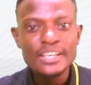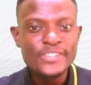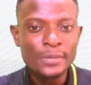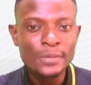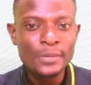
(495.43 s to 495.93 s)

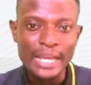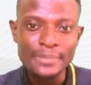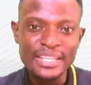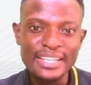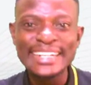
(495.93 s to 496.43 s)

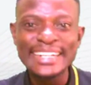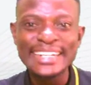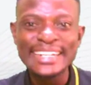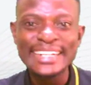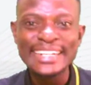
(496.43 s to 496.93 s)
Sometimes a
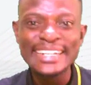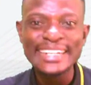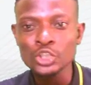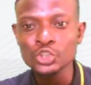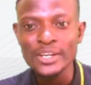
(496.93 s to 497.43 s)
sac-like
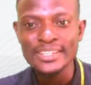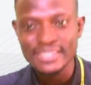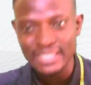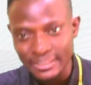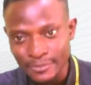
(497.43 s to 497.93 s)
structure
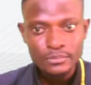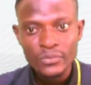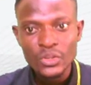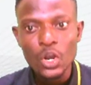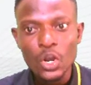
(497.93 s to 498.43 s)
is seen.
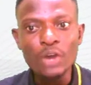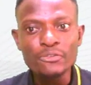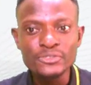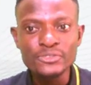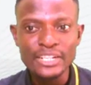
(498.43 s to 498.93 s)

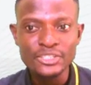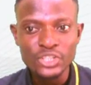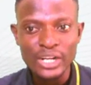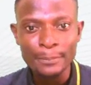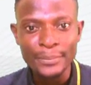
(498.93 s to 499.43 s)
Often there is
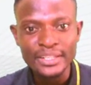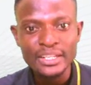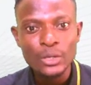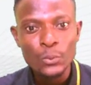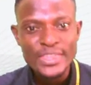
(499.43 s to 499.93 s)
cramping
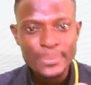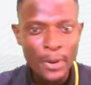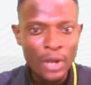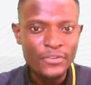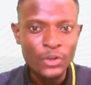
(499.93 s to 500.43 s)
with
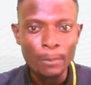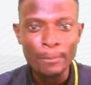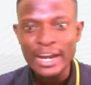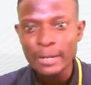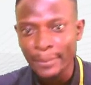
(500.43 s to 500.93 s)
pelvic or
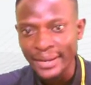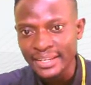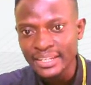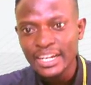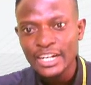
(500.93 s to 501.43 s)
back
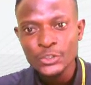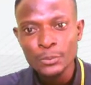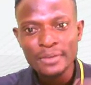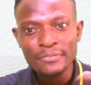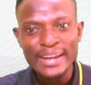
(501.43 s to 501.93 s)
pain.
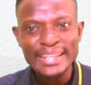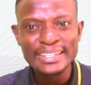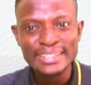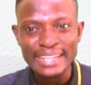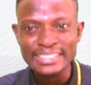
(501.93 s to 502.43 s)
You may find
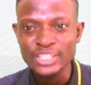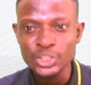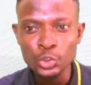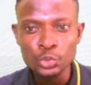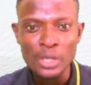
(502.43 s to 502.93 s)
that the
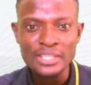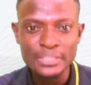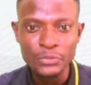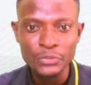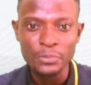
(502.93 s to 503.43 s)
usual
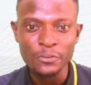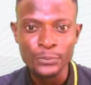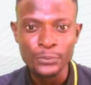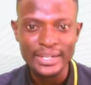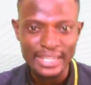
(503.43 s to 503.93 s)
symptoms
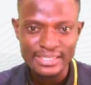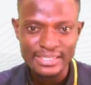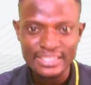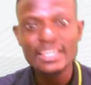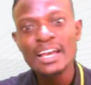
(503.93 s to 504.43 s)
of
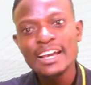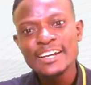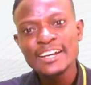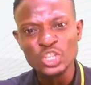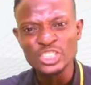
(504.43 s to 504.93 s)
pregnancy,
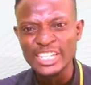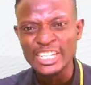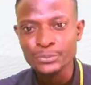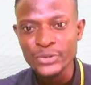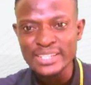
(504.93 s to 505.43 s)
such
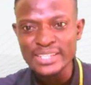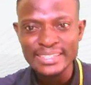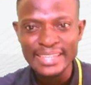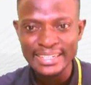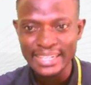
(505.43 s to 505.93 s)
as
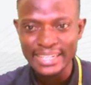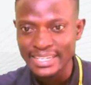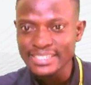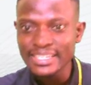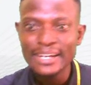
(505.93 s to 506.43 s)
breast
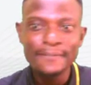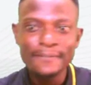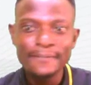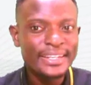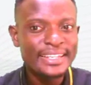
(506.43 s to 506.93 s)
tenderness,
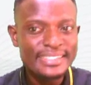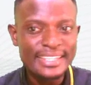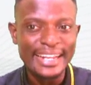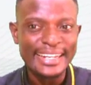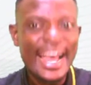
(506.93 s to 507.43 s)
feeling
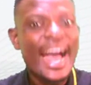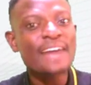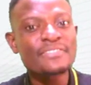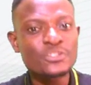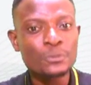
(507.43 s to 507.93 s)
sick, and
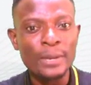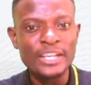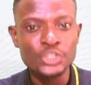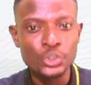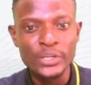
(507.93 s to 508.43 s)
having to
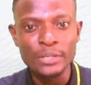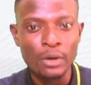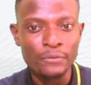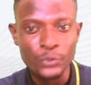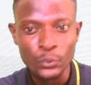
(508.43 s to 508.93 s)
pass urine
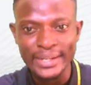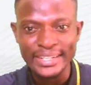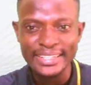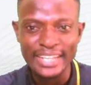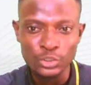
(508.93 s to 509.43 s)
more
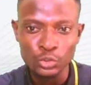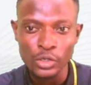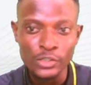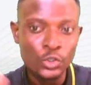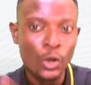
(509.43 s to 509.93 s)
frequently than
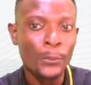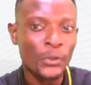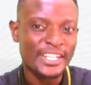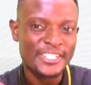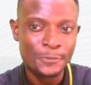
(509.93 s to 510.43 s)
usual, stop
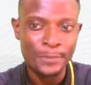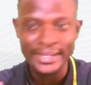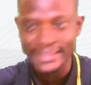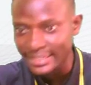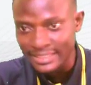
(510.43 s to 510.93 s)

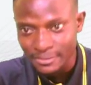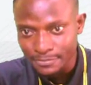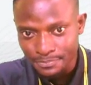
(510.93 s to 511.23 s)
unexpectedly.